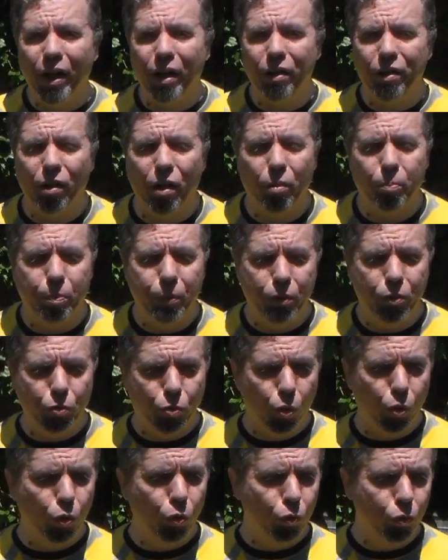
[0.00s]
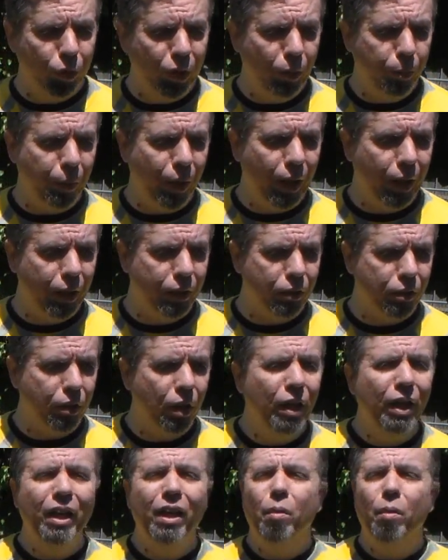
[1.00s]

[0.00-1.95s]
Python Patrol repaints.